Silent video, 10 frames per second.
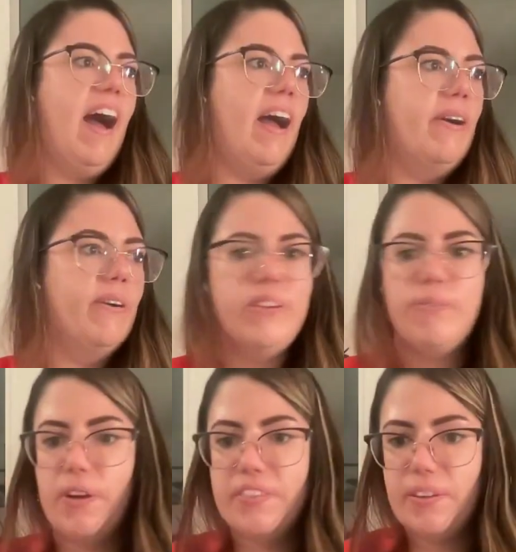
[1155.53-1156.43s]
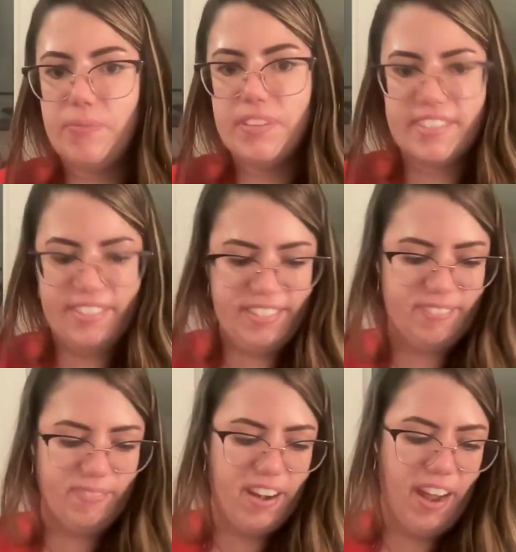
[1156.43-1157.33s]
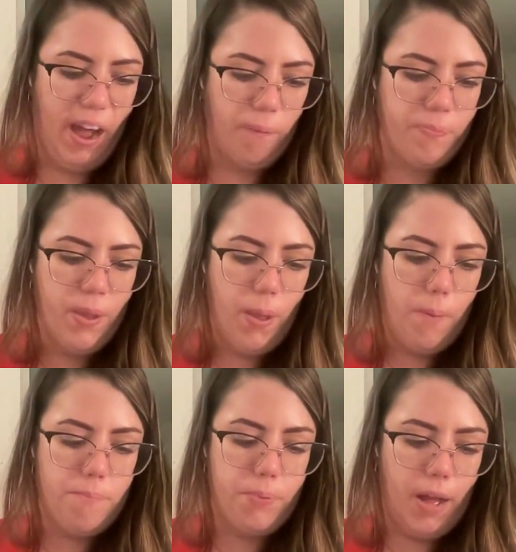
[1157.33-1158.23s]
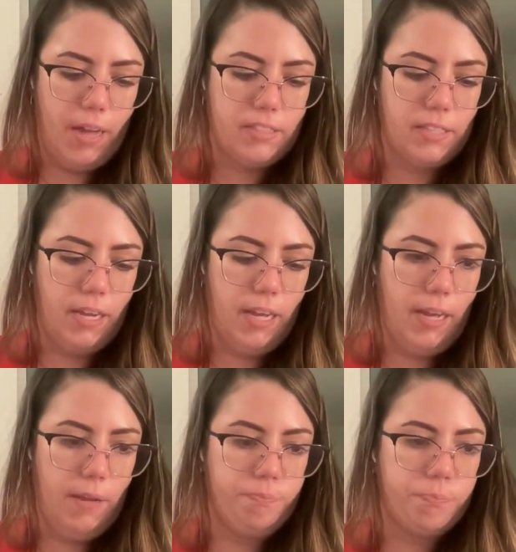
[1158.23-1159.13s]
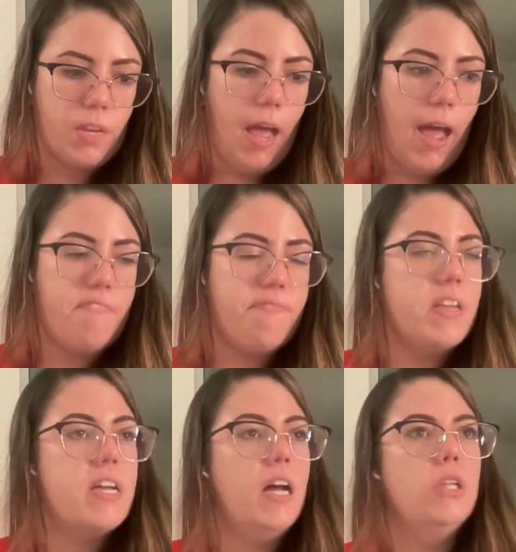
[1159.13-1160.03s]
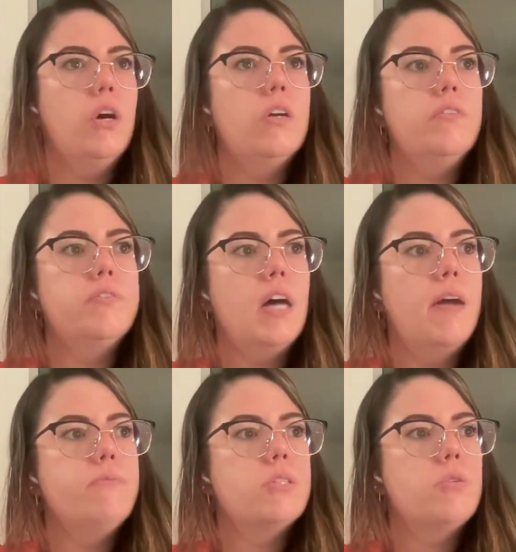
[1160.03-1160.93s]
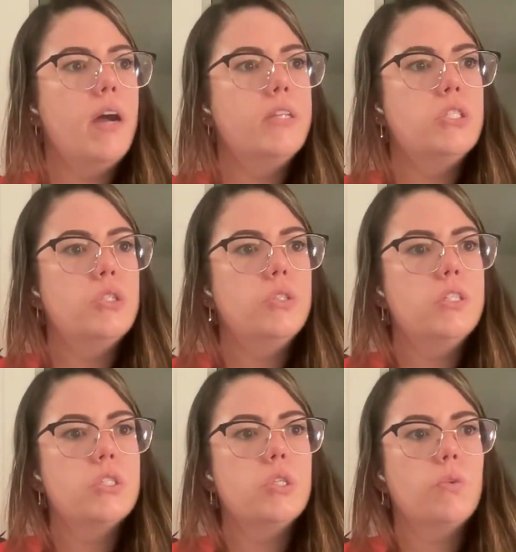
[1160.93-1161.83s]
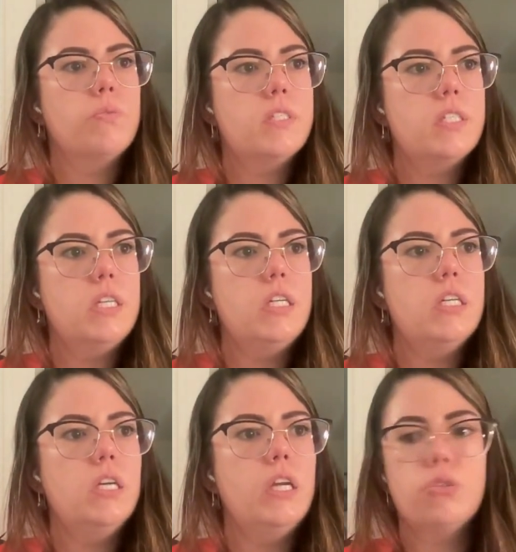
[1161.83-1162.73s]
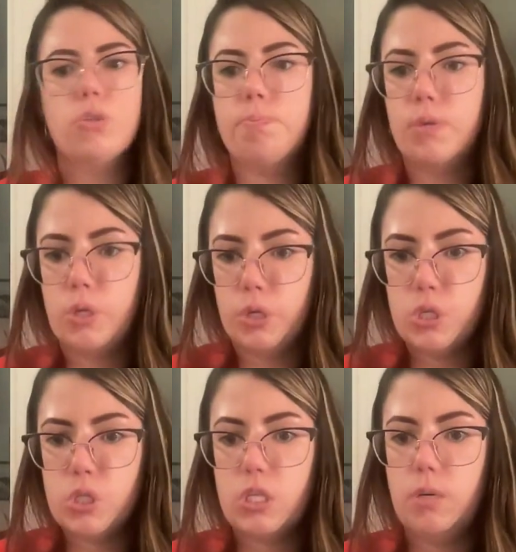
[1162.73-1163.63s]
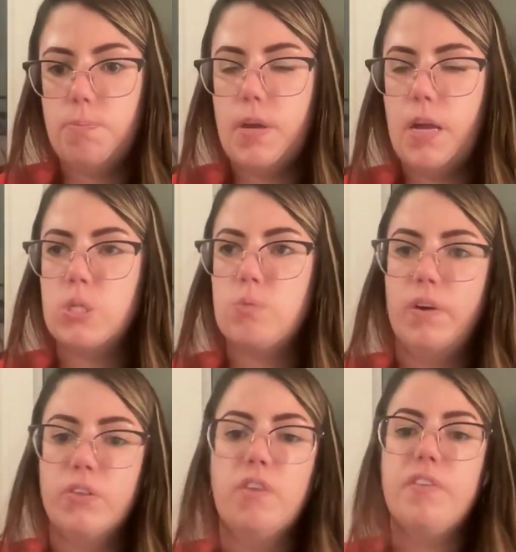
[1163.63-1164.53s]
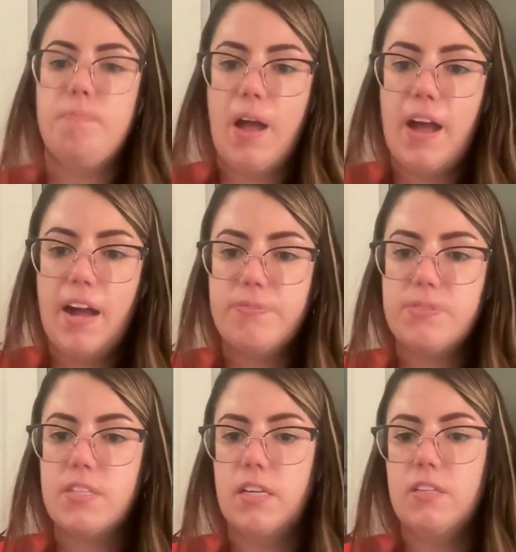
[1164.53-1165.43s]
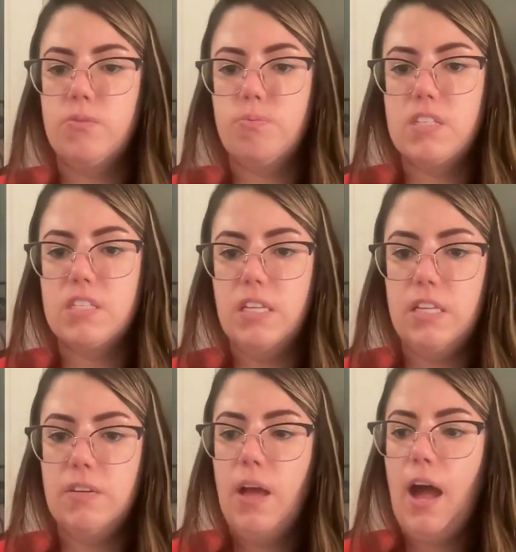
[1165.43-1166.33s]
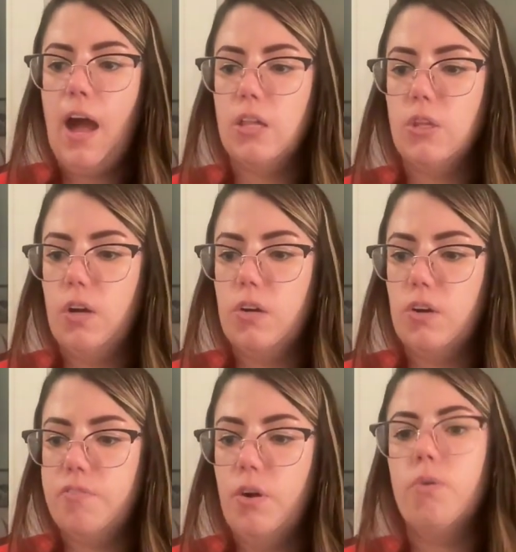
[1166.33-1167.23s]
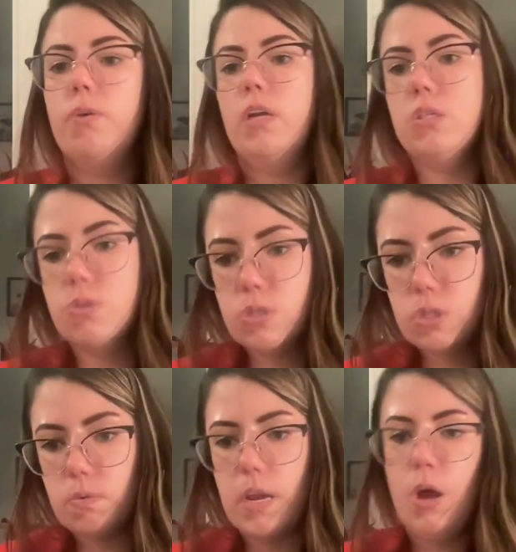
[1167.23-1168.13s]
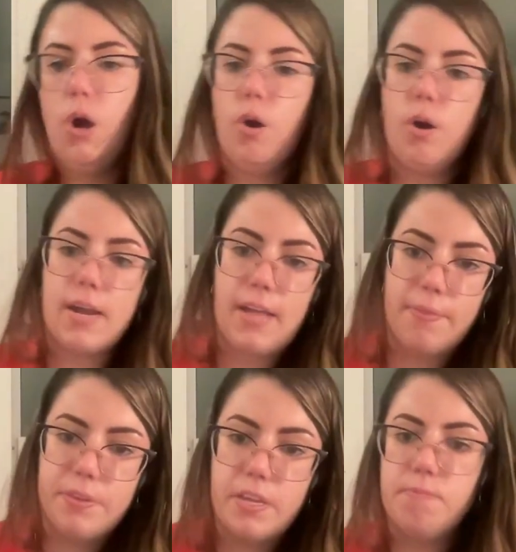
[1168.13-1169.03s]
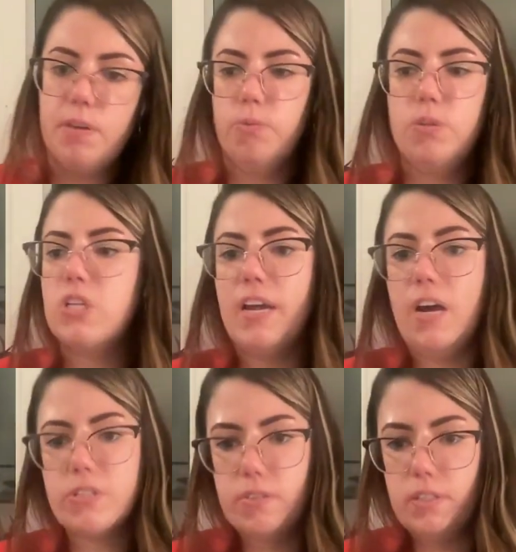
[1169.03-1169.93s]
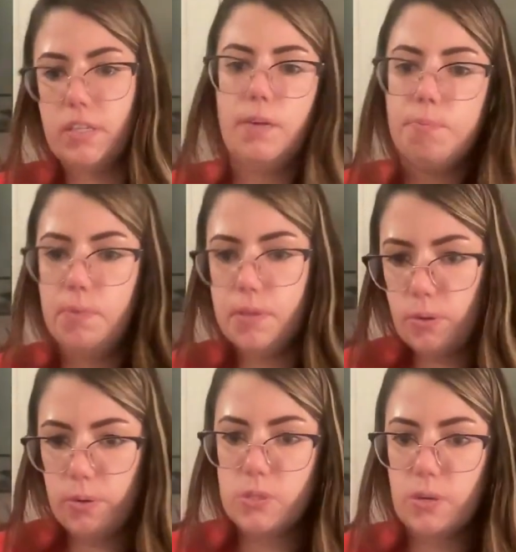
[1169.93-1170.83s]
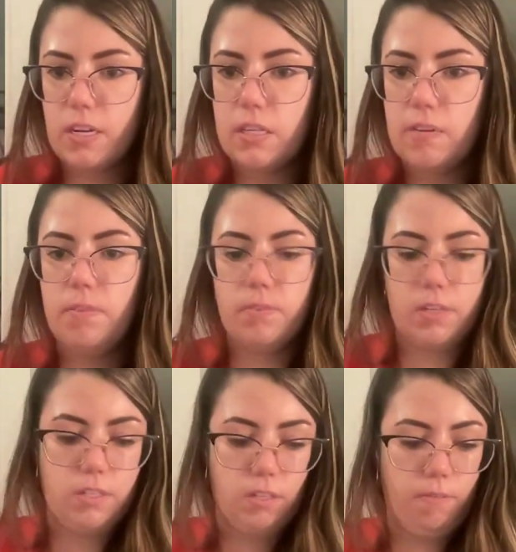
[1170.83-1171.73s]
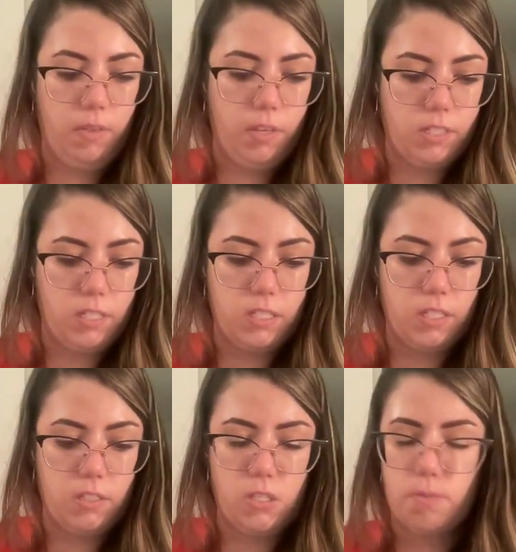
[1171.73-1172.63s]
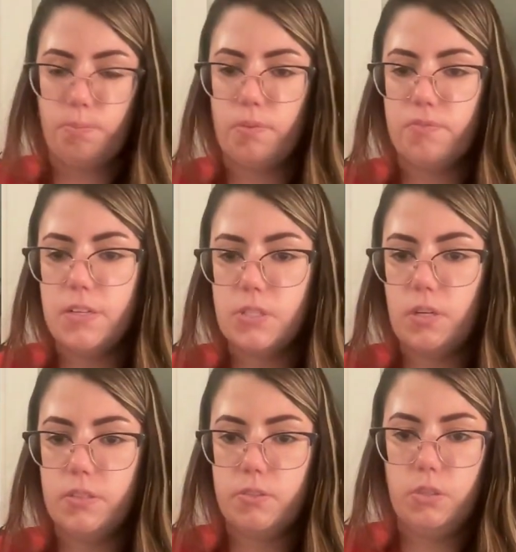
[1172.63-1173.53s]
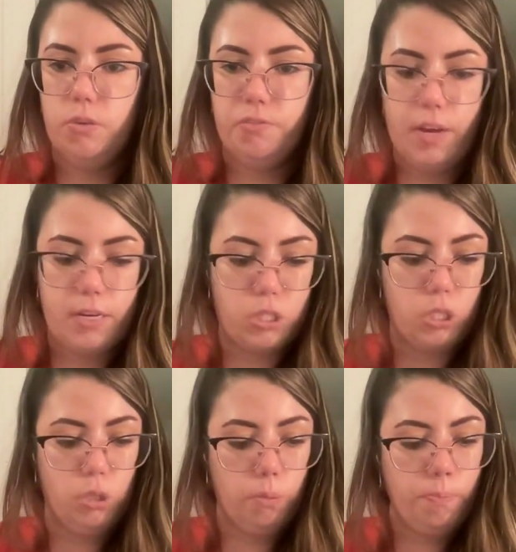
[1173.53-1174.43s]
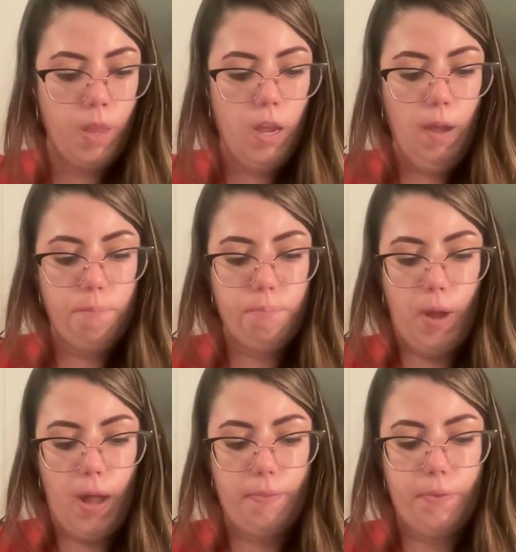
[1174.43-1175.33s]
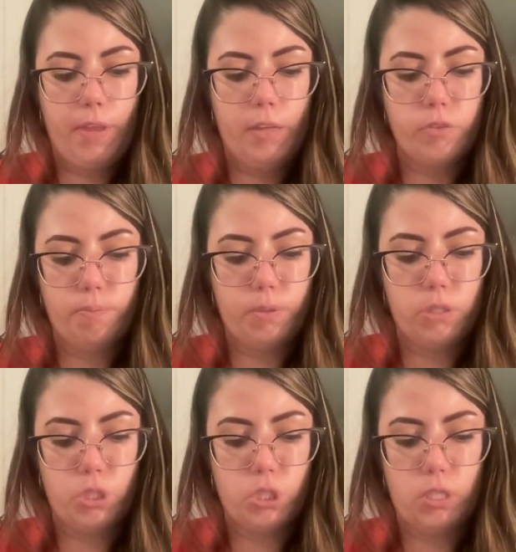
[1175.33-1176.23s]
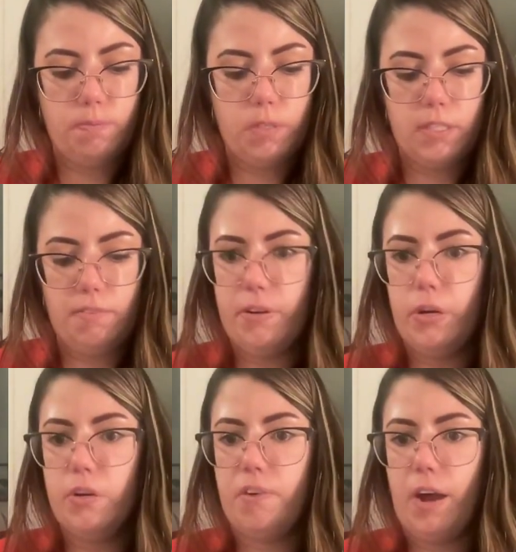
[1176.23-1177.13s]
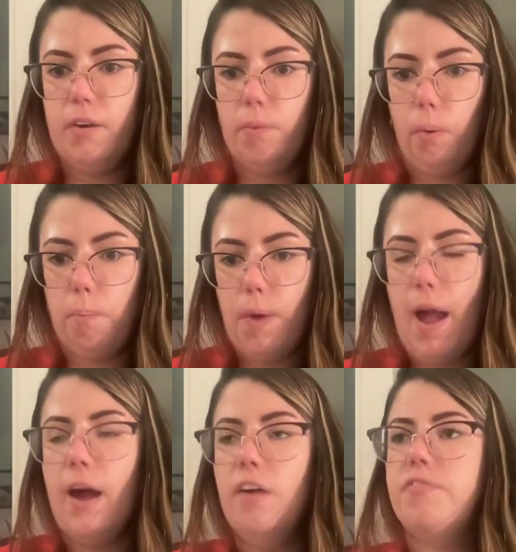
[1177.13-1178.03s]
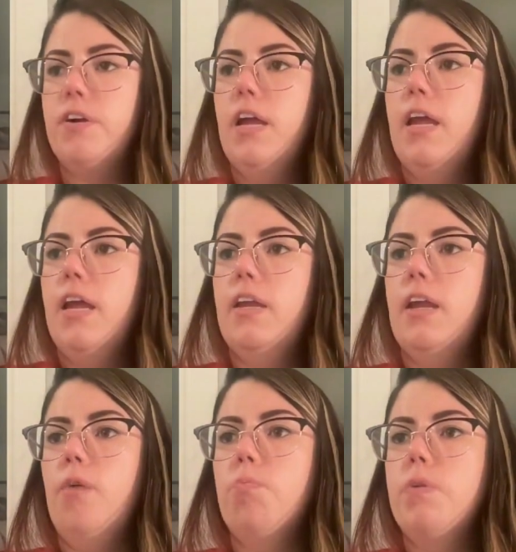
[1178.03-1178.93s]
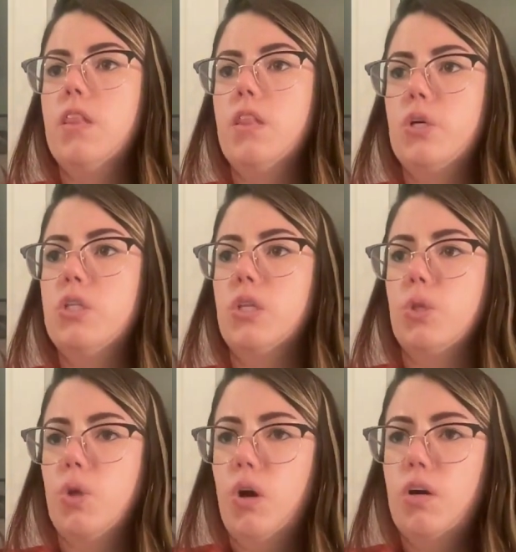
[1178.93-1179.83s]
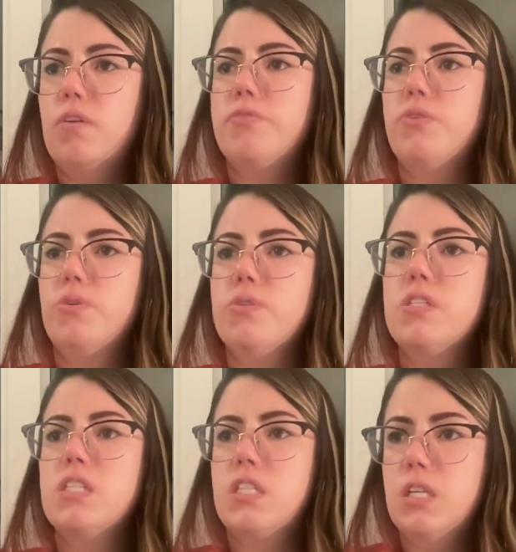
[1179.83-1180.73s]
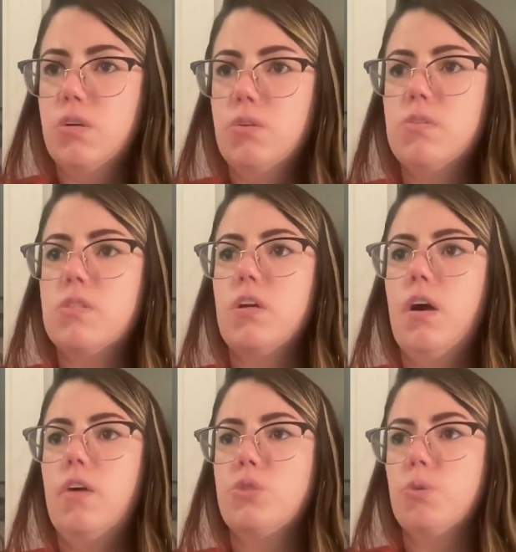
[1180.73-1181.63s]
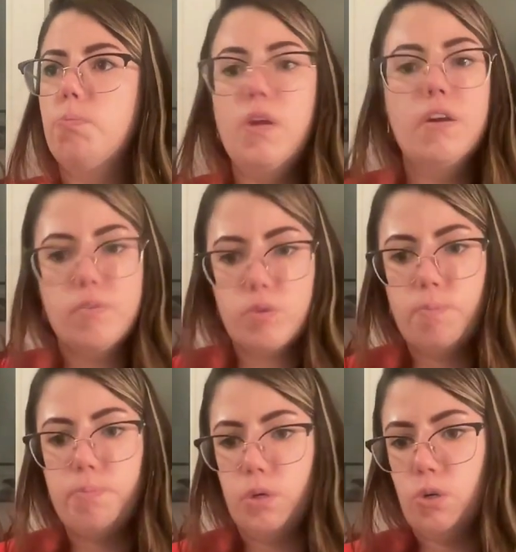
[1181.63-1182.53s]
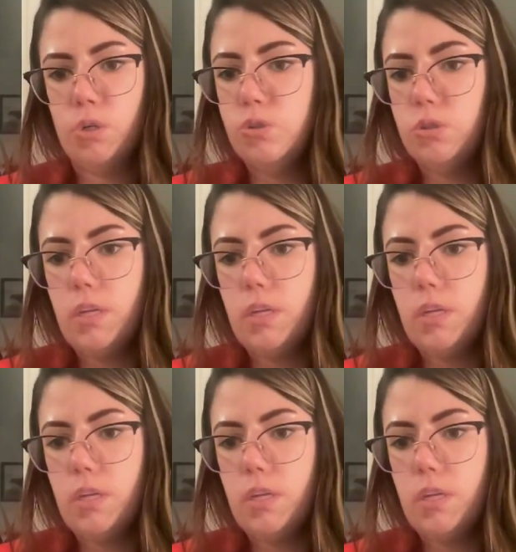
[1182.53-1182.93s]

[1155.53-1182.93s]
I only run the business right now. But I think a lot of times grad students don't see entrepreneurship as one of the paths. We see a lot of industry or academia, which I also ended up going to academia because I'm an assistant teaching professor at UVEC too. But entrepreneurship is a very viable path, and we learn a lot of those skills to be an entrepreneur.